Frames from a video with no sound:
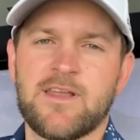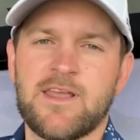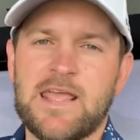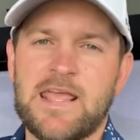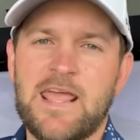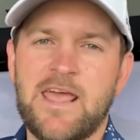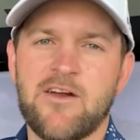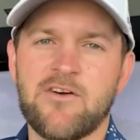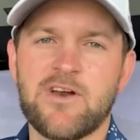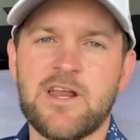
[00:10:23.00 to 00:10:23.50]

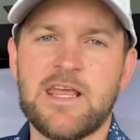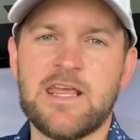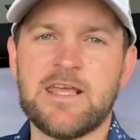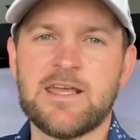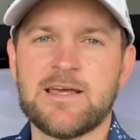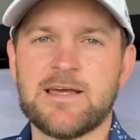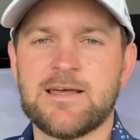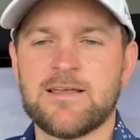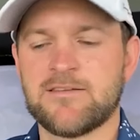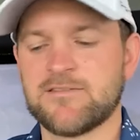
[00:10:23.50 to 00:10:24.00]
Harry
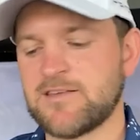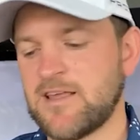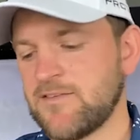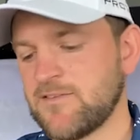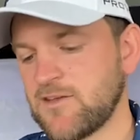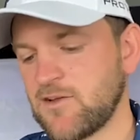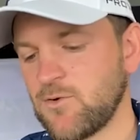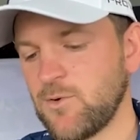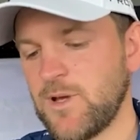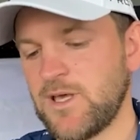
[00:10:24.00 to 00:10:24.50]
uh,
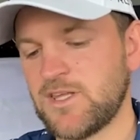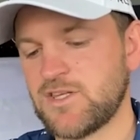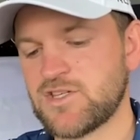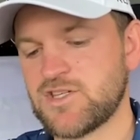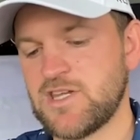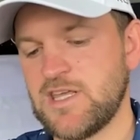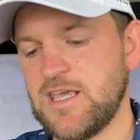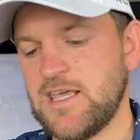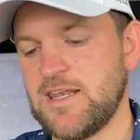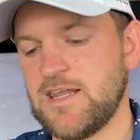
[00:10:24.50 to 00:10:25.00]
sent a
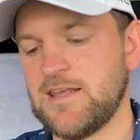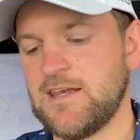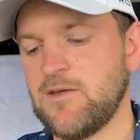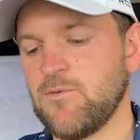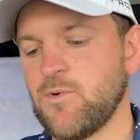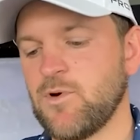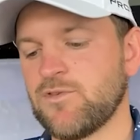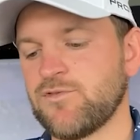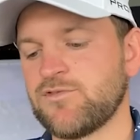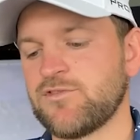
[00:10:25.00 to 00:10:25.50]
question in and he
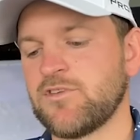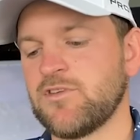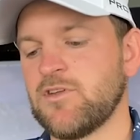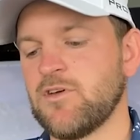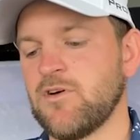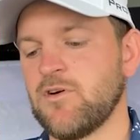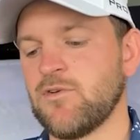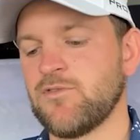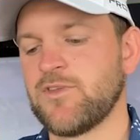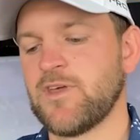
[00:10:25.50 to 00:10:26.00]
wants to
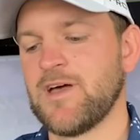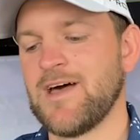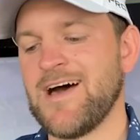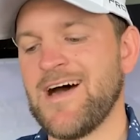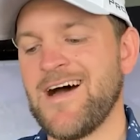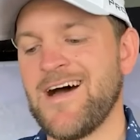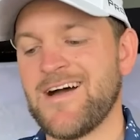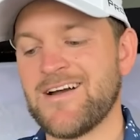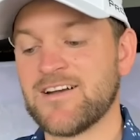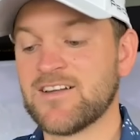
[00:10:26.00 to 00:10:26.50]
know the
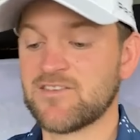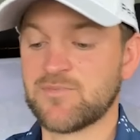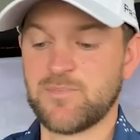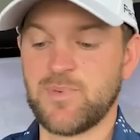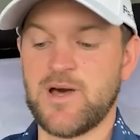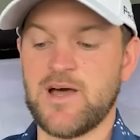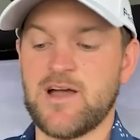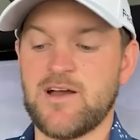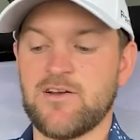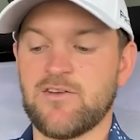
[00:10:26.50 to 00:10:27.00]
hardest
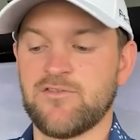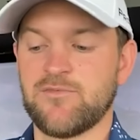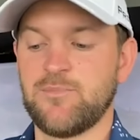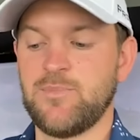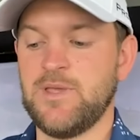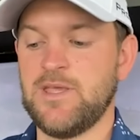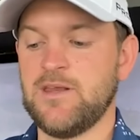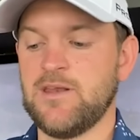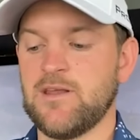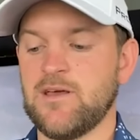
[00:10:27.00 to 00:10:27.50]
part of
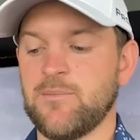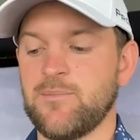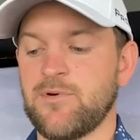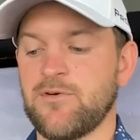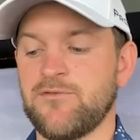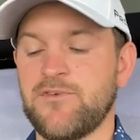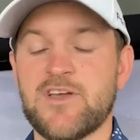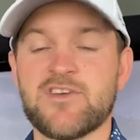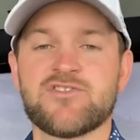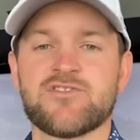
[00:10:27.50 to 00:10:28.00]
being a
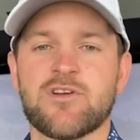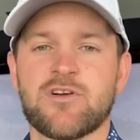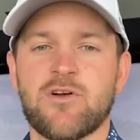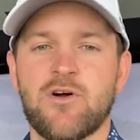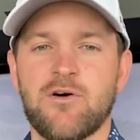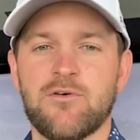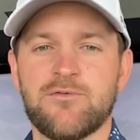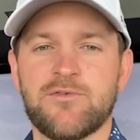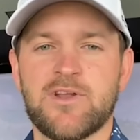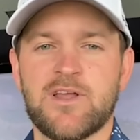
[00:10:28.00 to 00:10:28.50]
professional
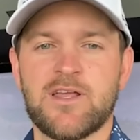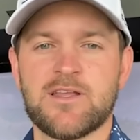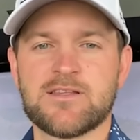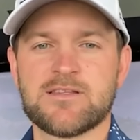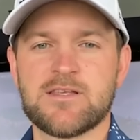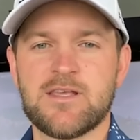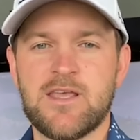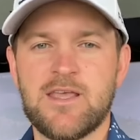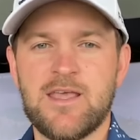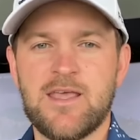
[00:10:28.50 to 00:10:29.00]
golfer
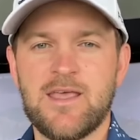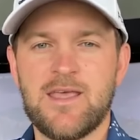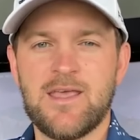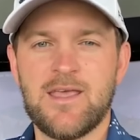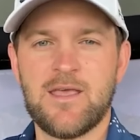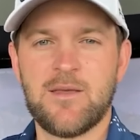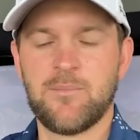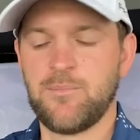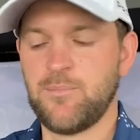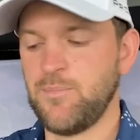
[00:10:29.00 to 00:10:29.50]
that
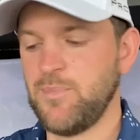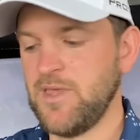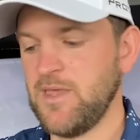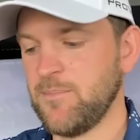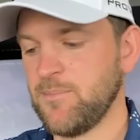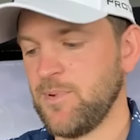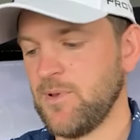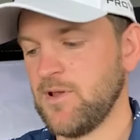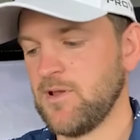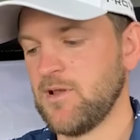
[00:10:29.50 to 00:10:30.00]

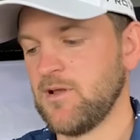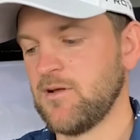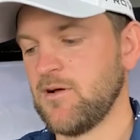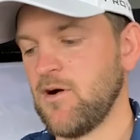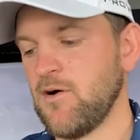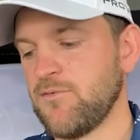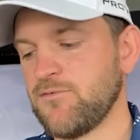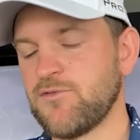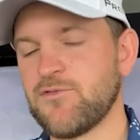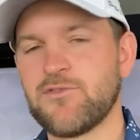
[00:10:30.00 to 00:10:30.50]
people
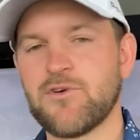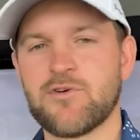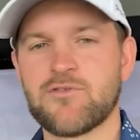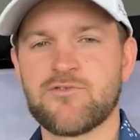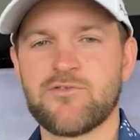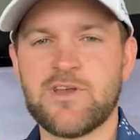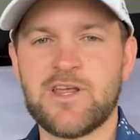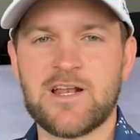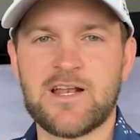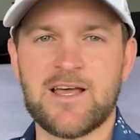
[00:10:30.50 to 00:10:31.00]
often don't
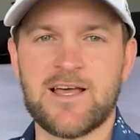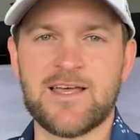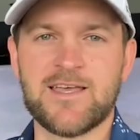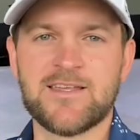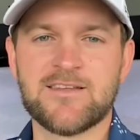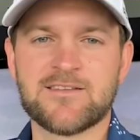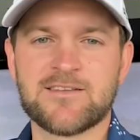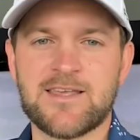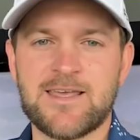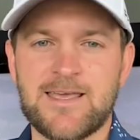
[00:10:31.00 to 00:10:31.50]

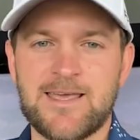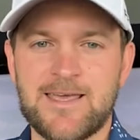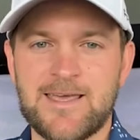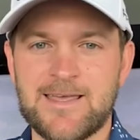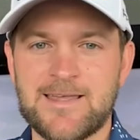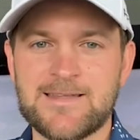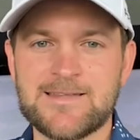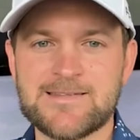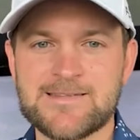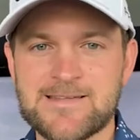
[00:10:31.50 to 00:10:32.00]
realize.
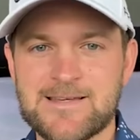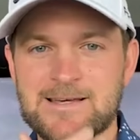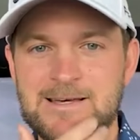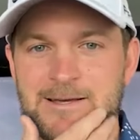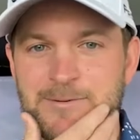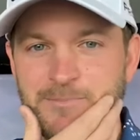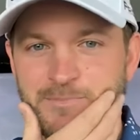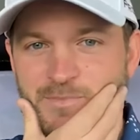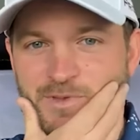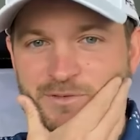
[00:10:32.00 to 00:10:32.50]
And
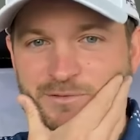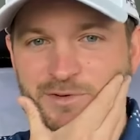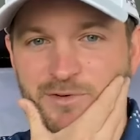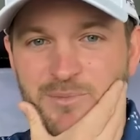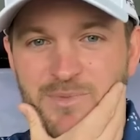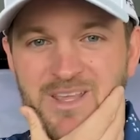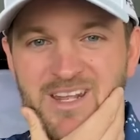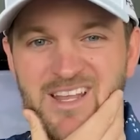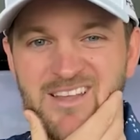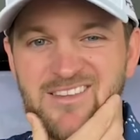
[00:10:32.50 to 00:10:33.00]
um, for
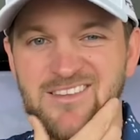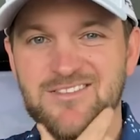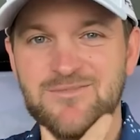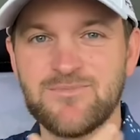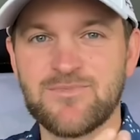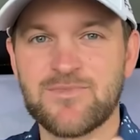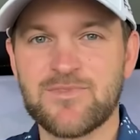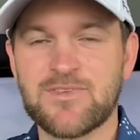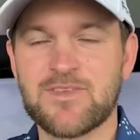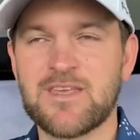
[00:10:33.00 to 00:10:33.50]
me, that's
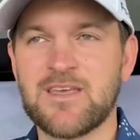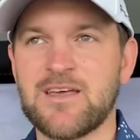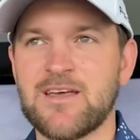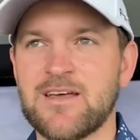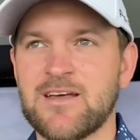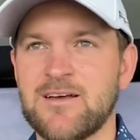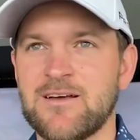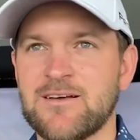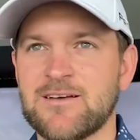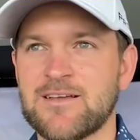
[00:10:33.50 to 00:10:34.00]

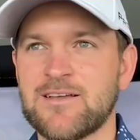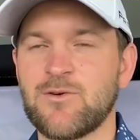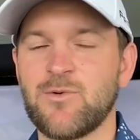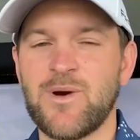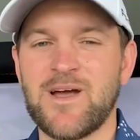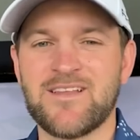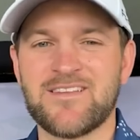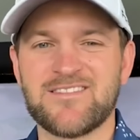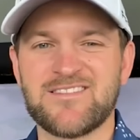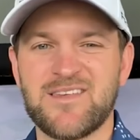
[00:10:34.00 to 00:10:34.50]
uh,
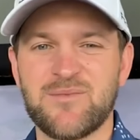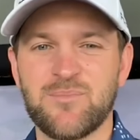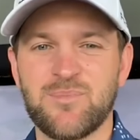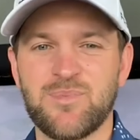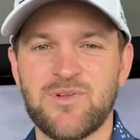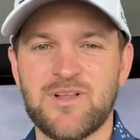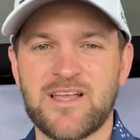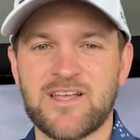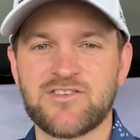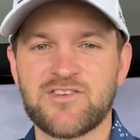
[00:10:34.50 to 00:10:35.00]
quite
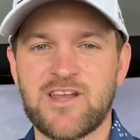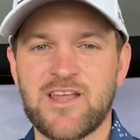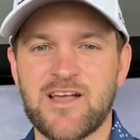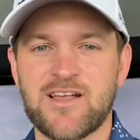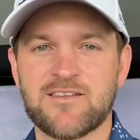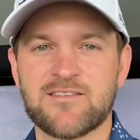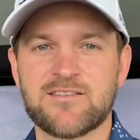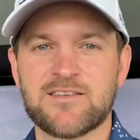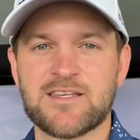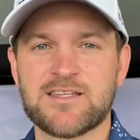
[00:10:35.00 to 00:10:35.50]
simple actually
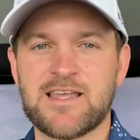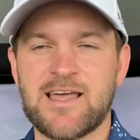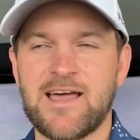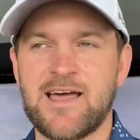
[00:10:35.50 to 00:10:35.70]
answered.